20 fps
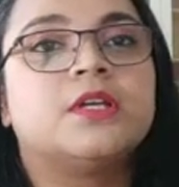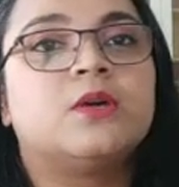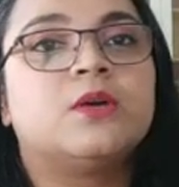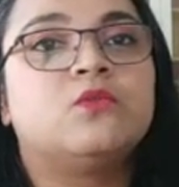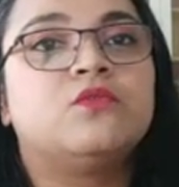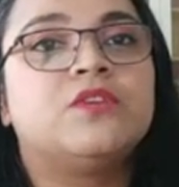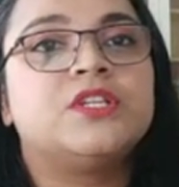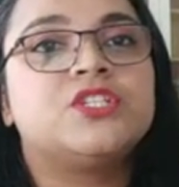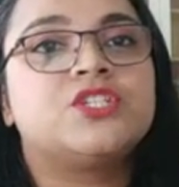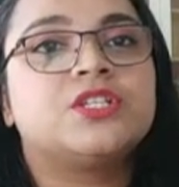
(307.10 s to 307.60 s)

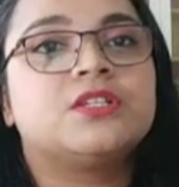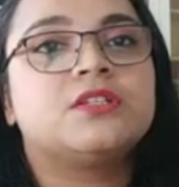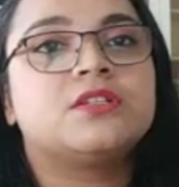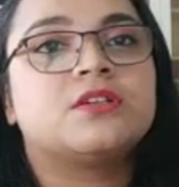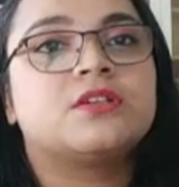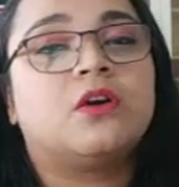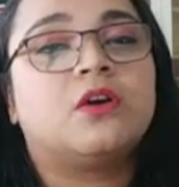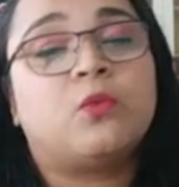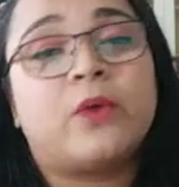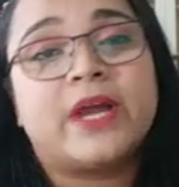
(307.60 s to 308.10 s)
which
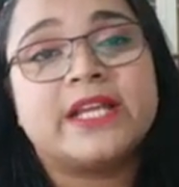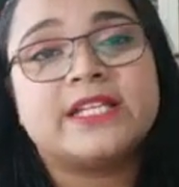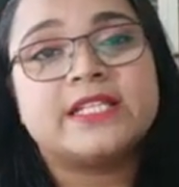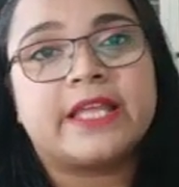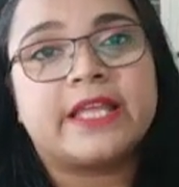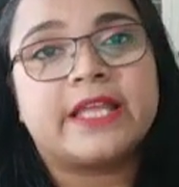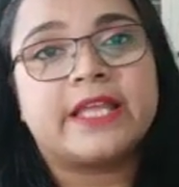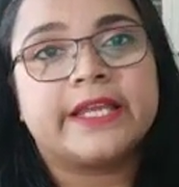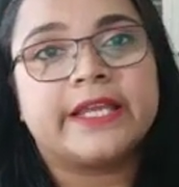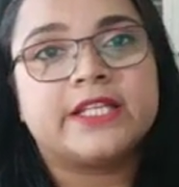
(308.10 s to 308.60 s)
is white
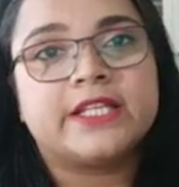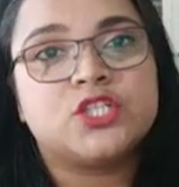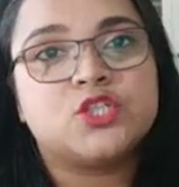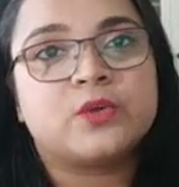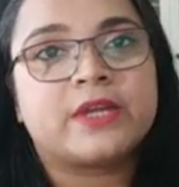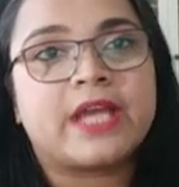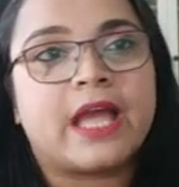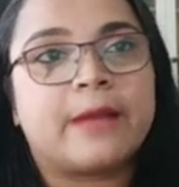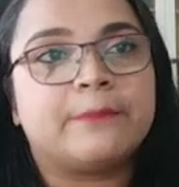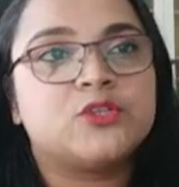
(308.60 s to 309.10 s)
is likely
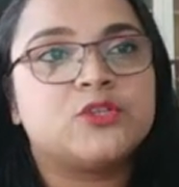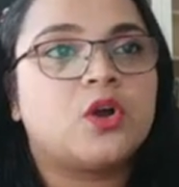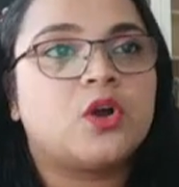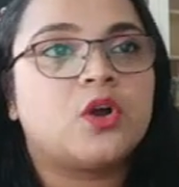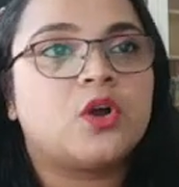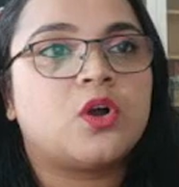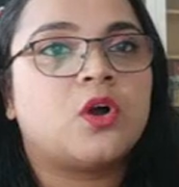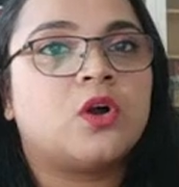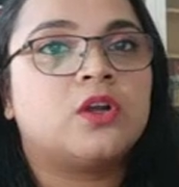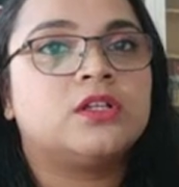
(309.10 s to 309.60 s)
to capture
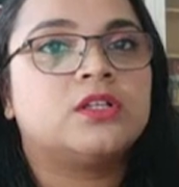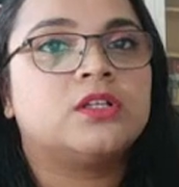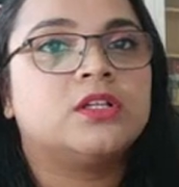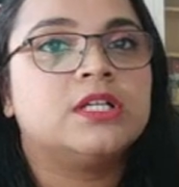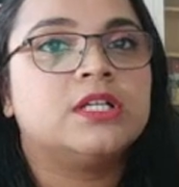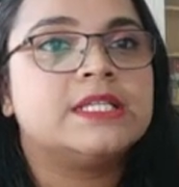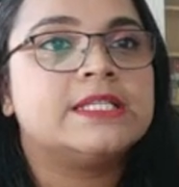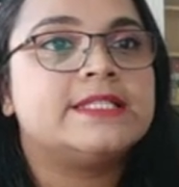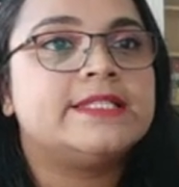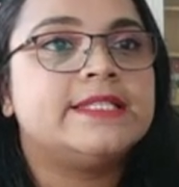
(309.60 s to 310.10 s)

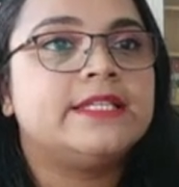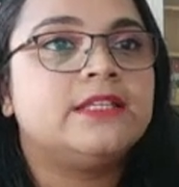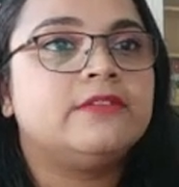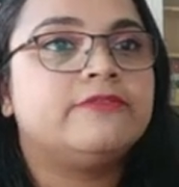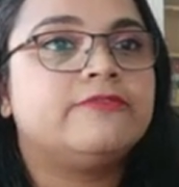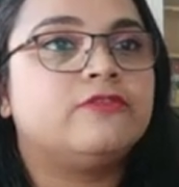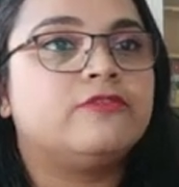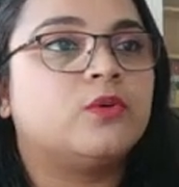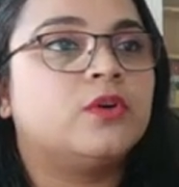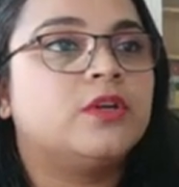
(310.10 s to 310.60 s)
on
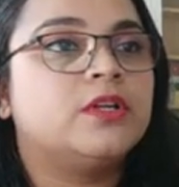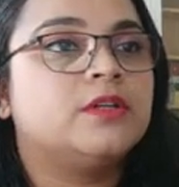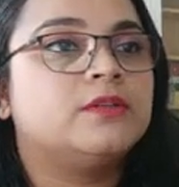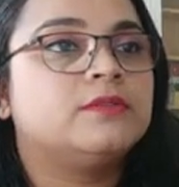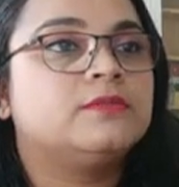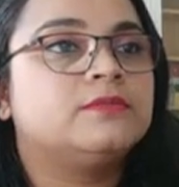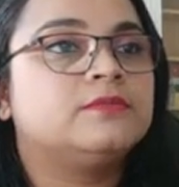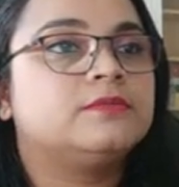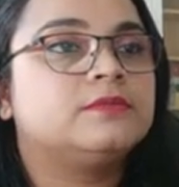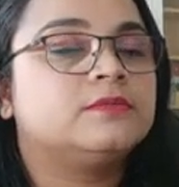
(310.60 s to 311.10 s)
c4
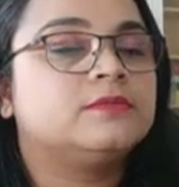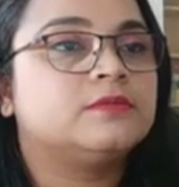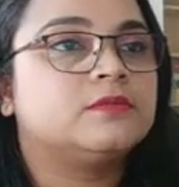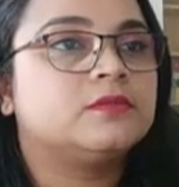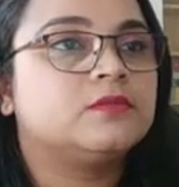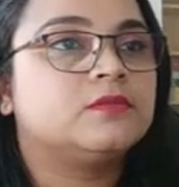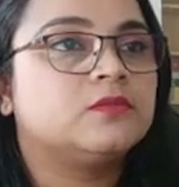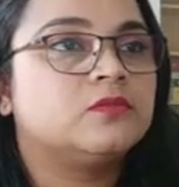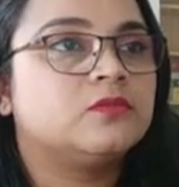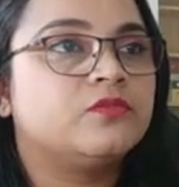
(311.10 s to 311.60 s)

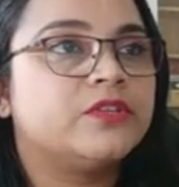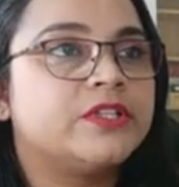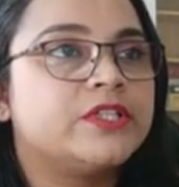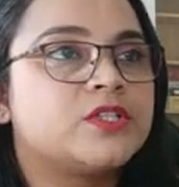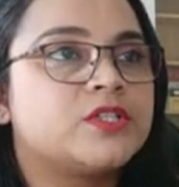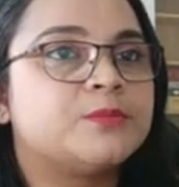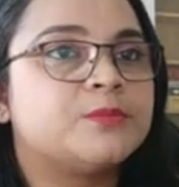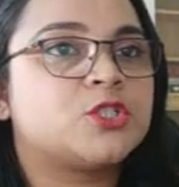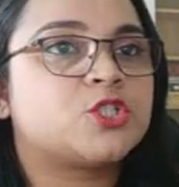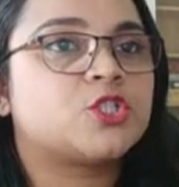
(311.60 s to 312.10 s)
with
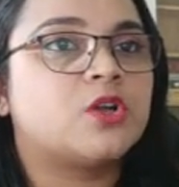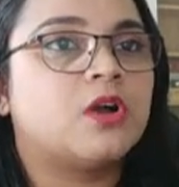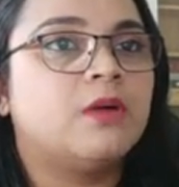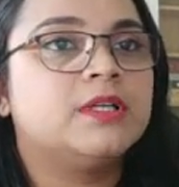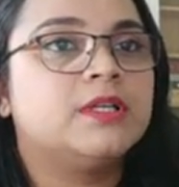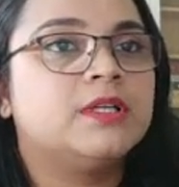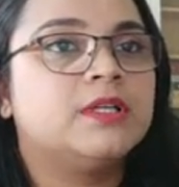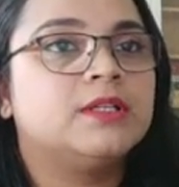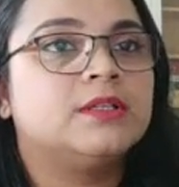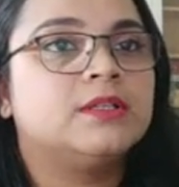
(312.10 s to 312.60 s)
this
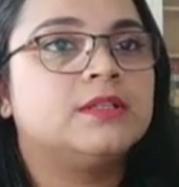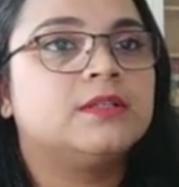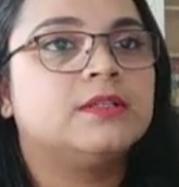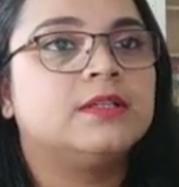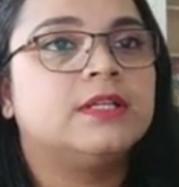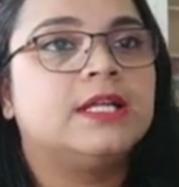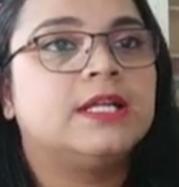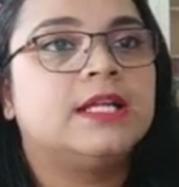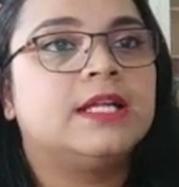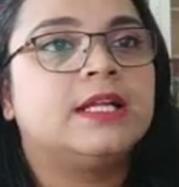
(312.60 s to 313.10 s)
bishop,
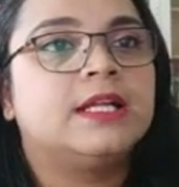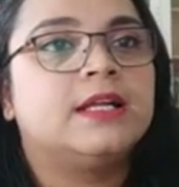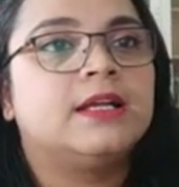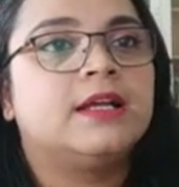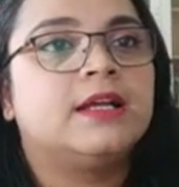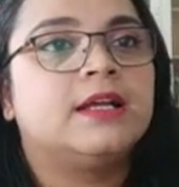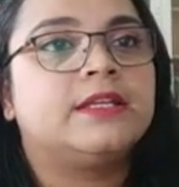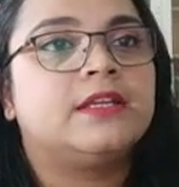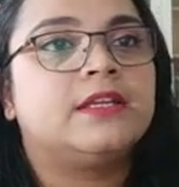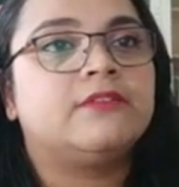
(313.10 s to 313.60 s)

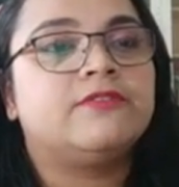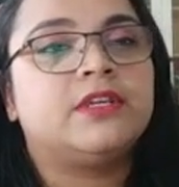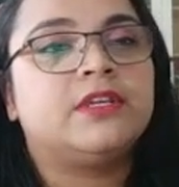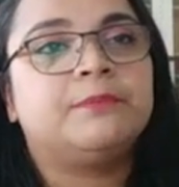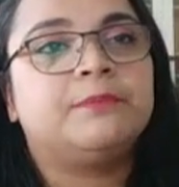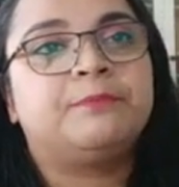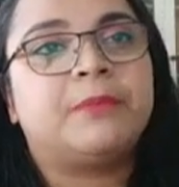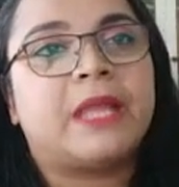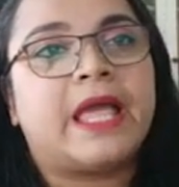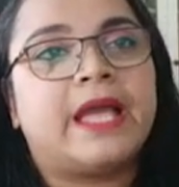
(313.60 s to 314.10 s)

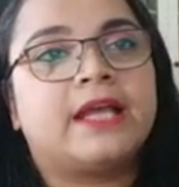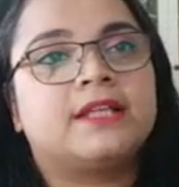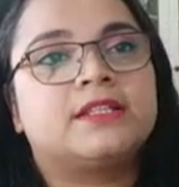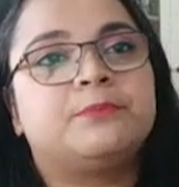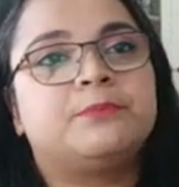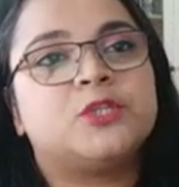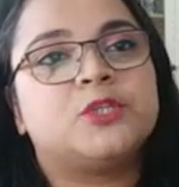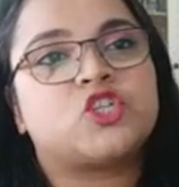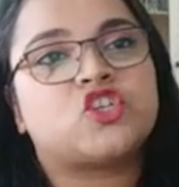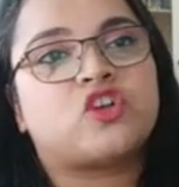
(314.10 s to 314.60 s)
giving black
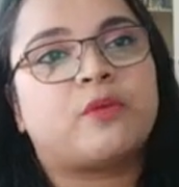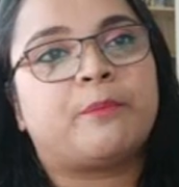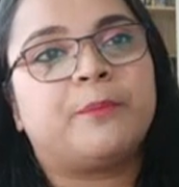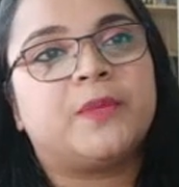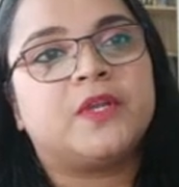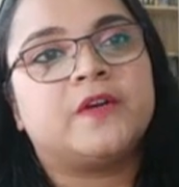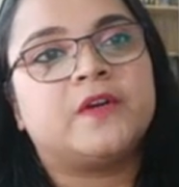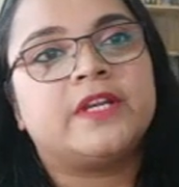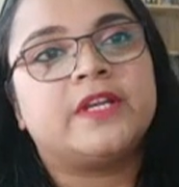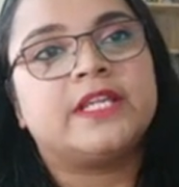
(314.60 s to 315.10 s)
the bishop
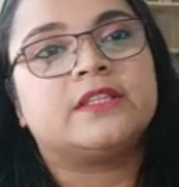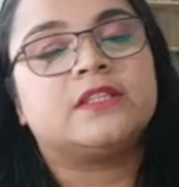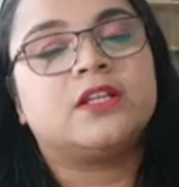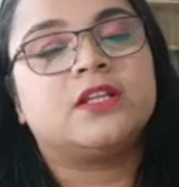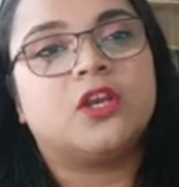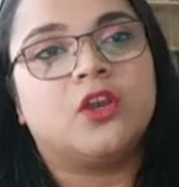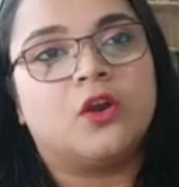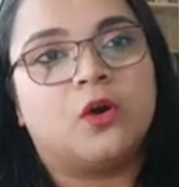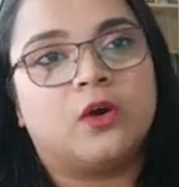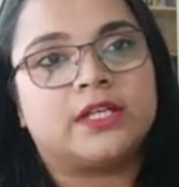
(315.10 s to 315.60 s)
pair in
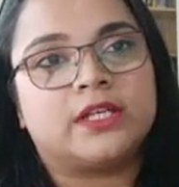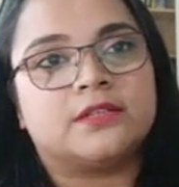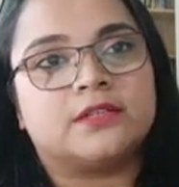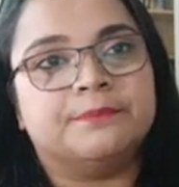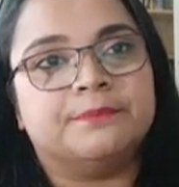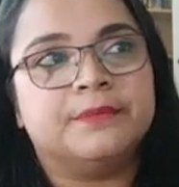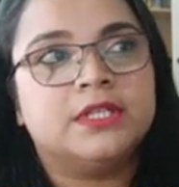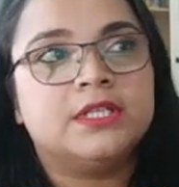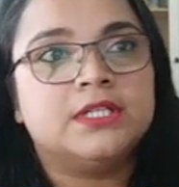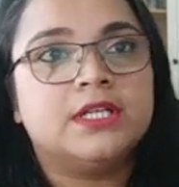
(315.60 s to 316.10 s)
the long
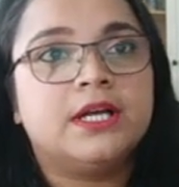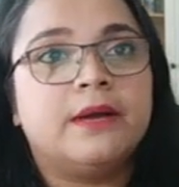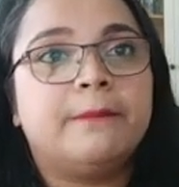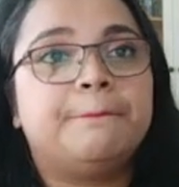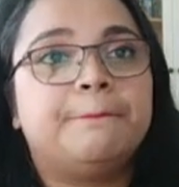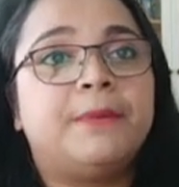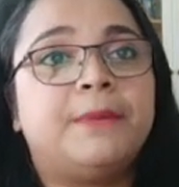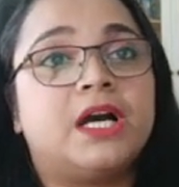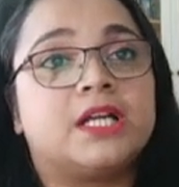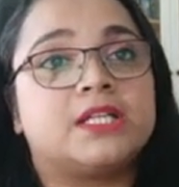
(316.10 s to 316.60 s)
term.
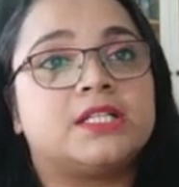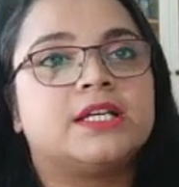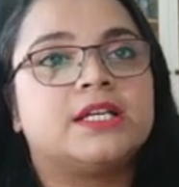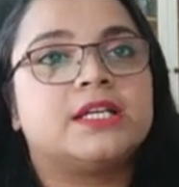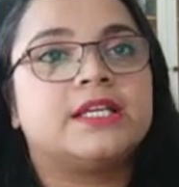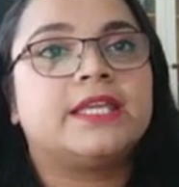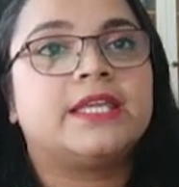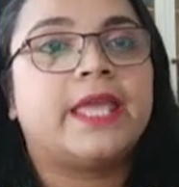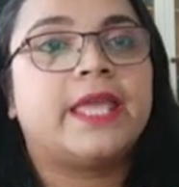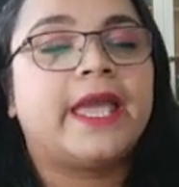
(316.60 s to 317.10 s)
But
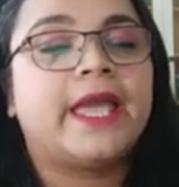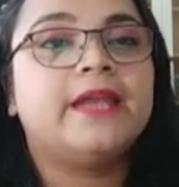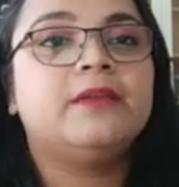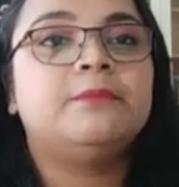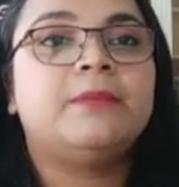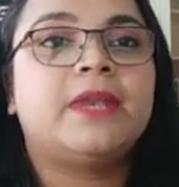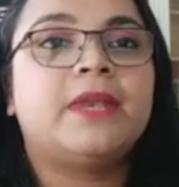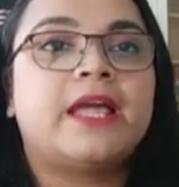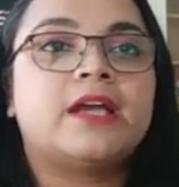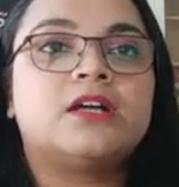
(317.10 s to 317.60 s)
can
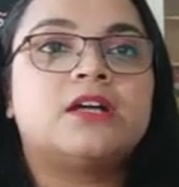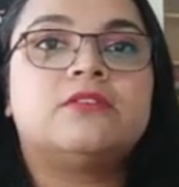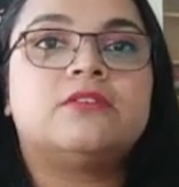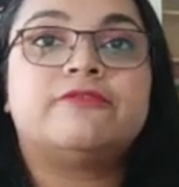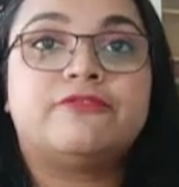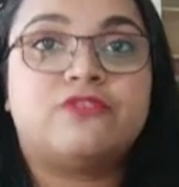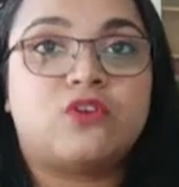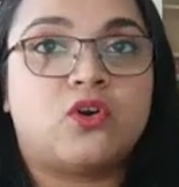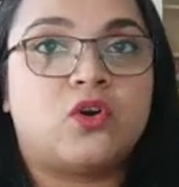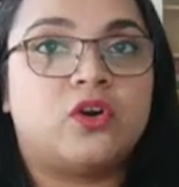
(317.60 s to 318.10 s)
black
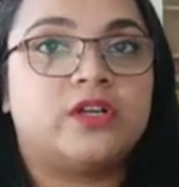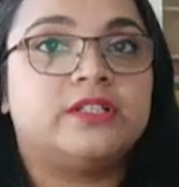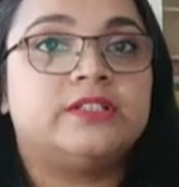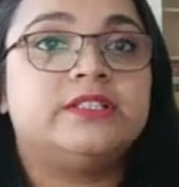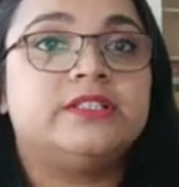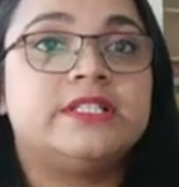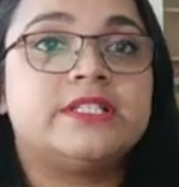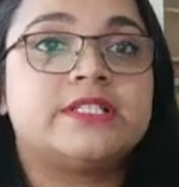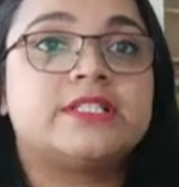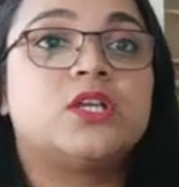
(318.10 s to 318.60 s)
afford
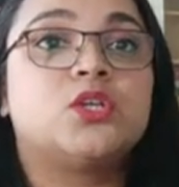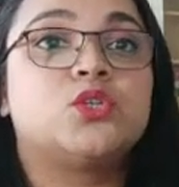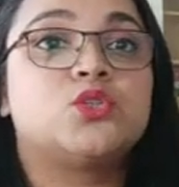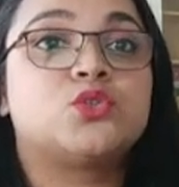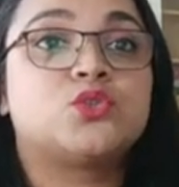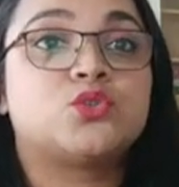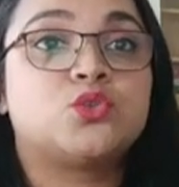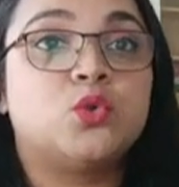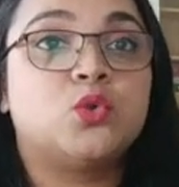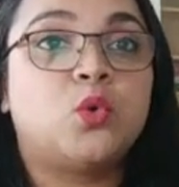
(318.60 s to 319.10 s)
this
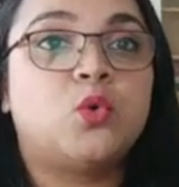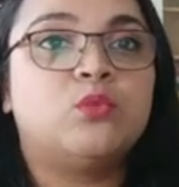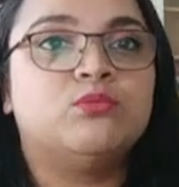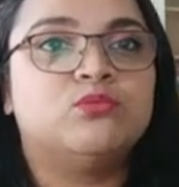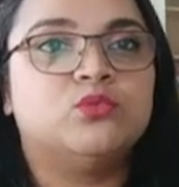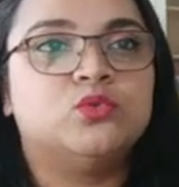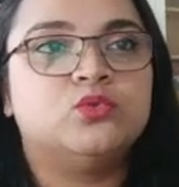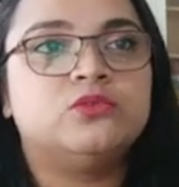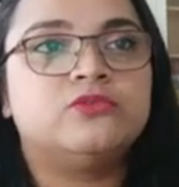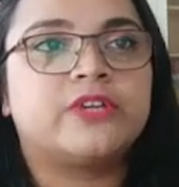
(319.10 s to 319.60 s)
slow
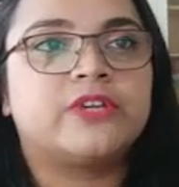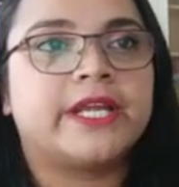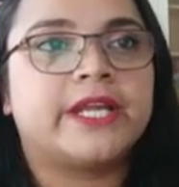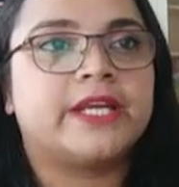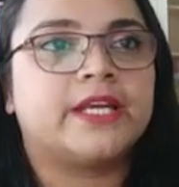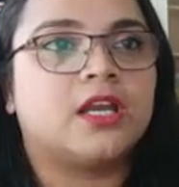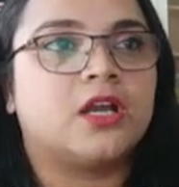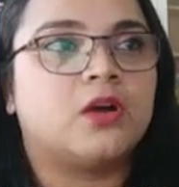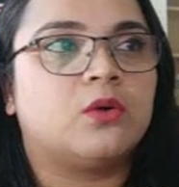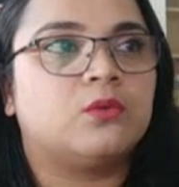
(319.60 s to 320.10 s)
move
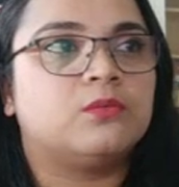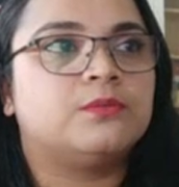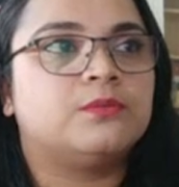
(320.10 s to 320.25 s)
right now?